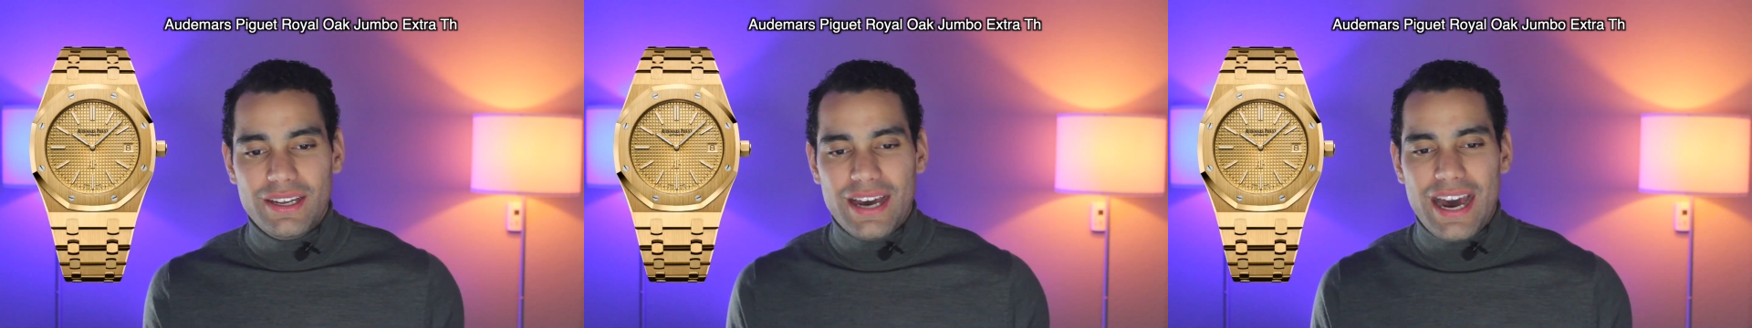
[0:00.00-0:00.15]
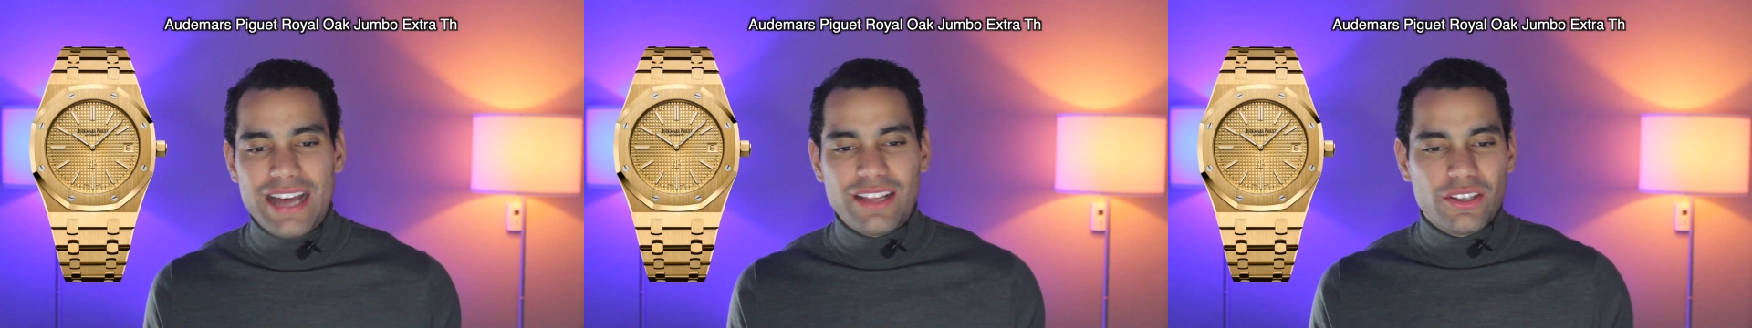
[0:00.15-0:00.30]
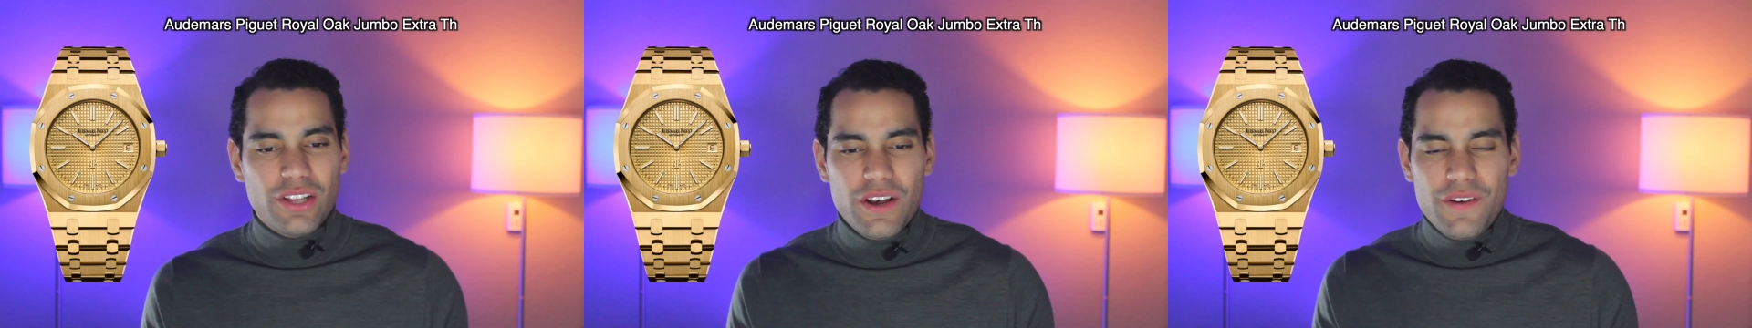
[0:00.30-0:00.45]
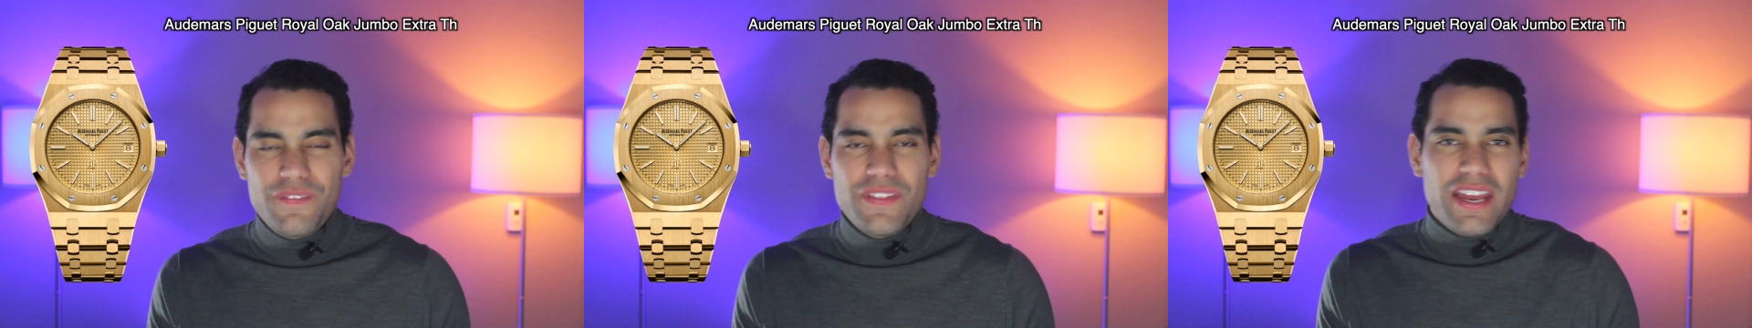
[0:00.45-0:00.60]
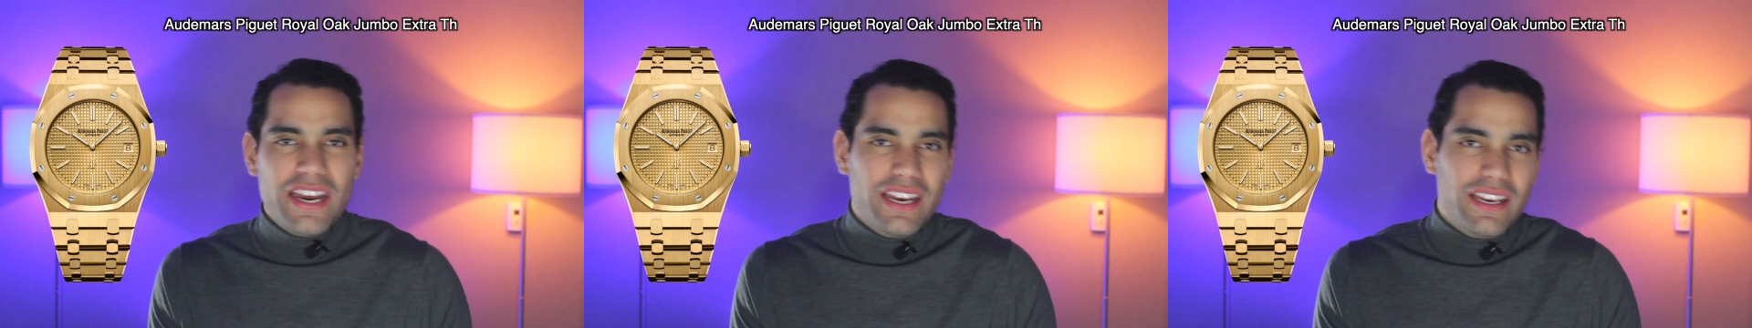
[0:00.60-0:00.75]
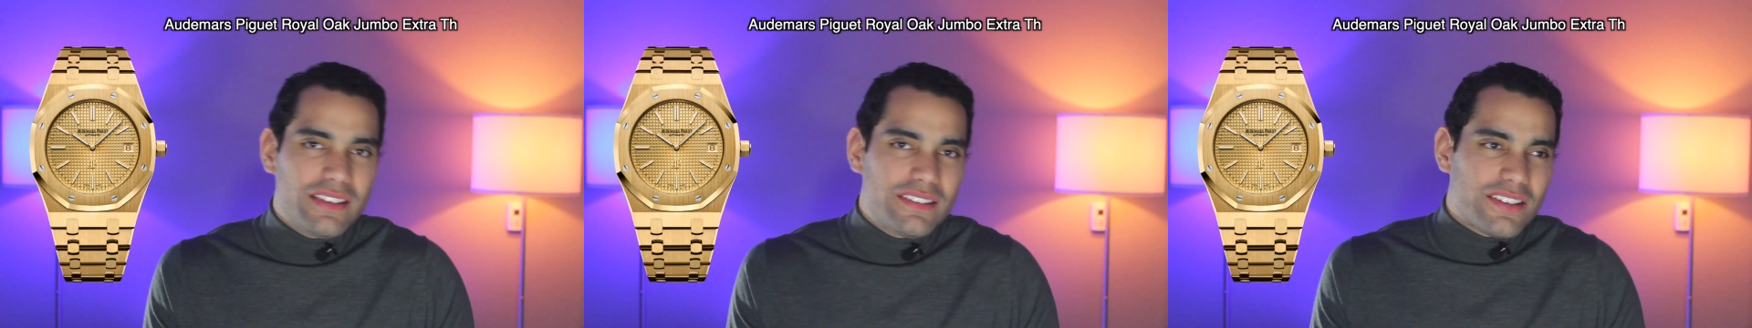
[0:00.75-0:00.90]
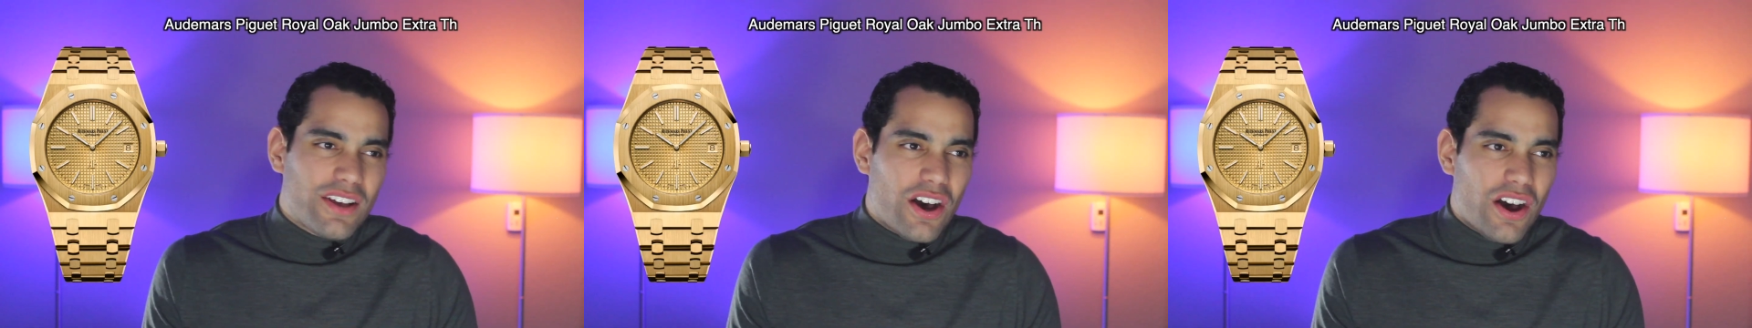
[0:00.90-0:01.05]
I love that
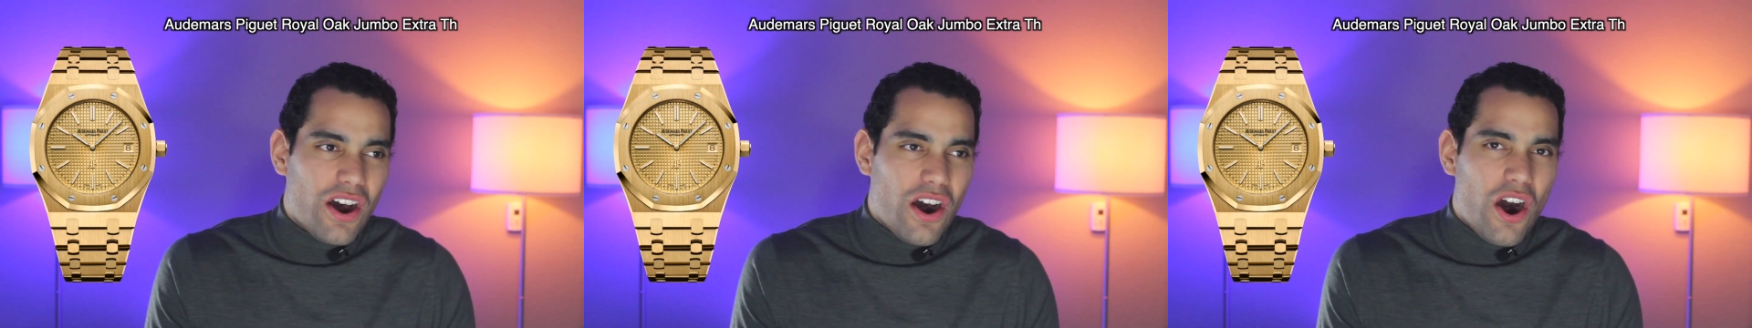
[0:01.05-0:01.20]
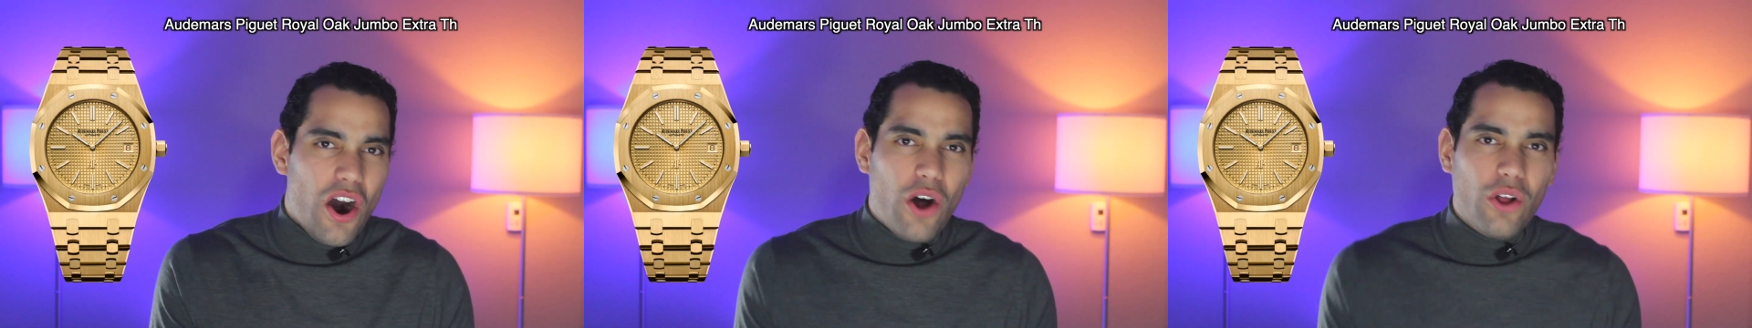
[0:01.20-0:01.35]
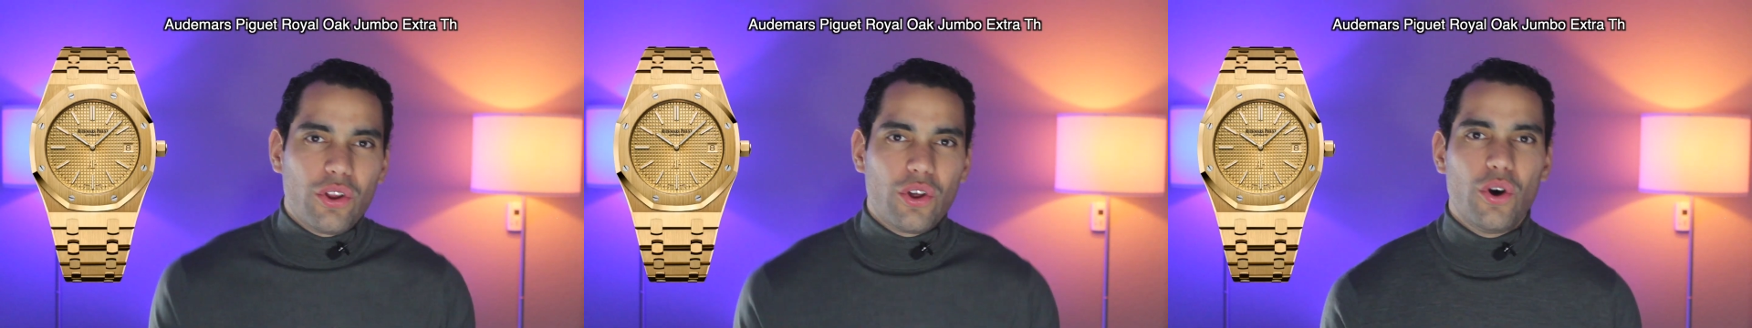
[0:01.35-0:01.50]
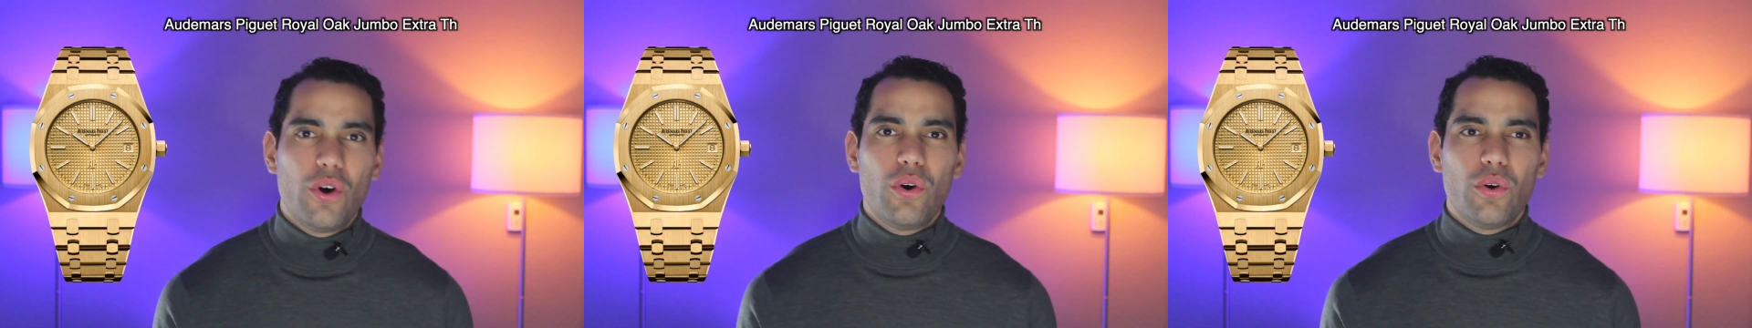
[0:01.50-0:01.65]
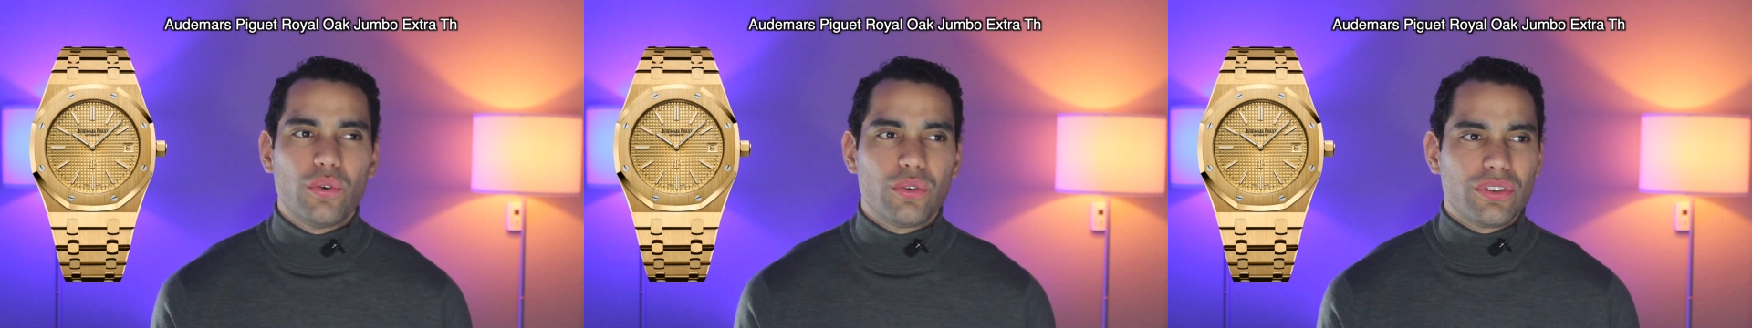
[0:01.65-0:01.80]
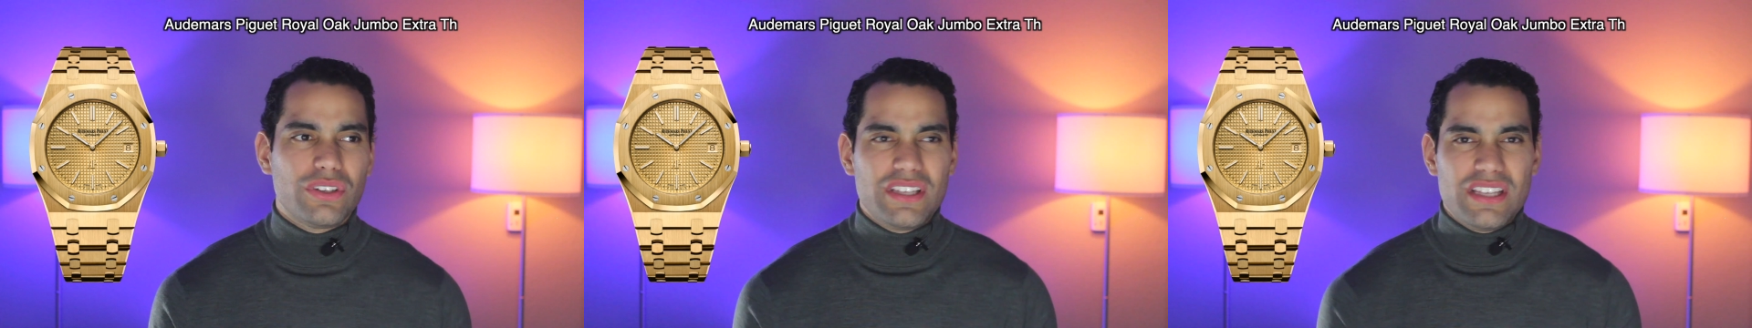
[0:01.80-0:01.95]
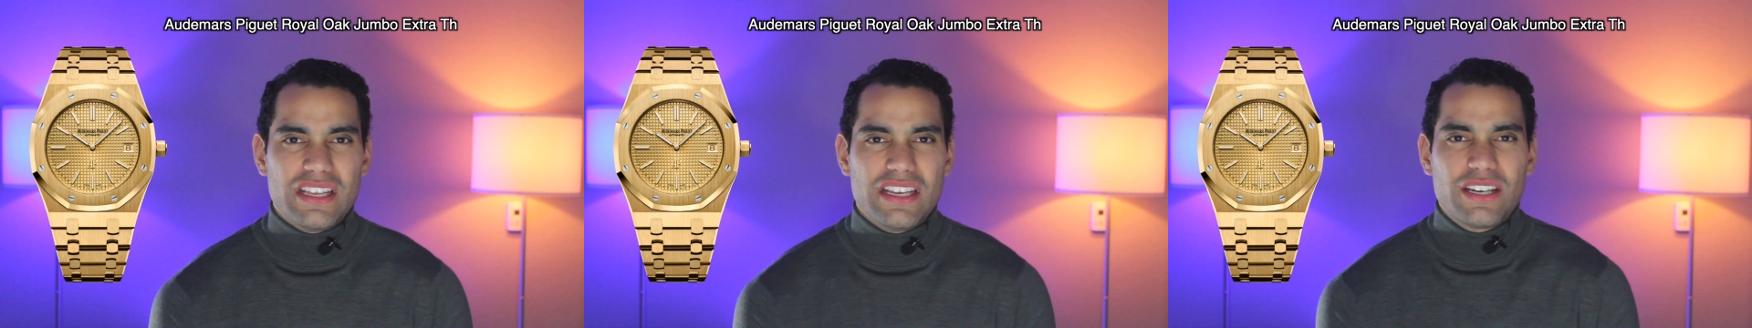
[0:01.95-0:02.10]
it's all gold,